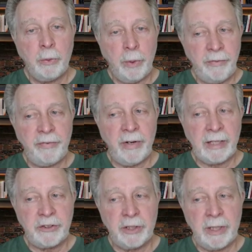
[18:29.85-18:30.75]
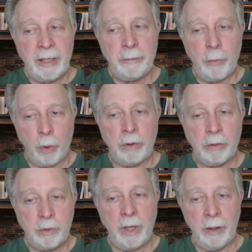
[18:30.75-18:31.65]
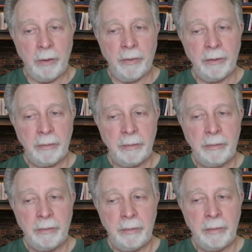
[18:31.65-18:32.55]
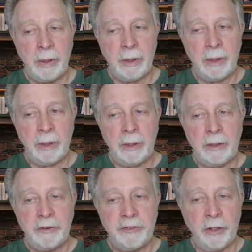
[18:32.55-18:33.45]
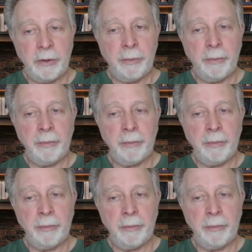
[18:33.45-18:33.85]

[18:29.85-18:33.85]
reflection, and moral growth. So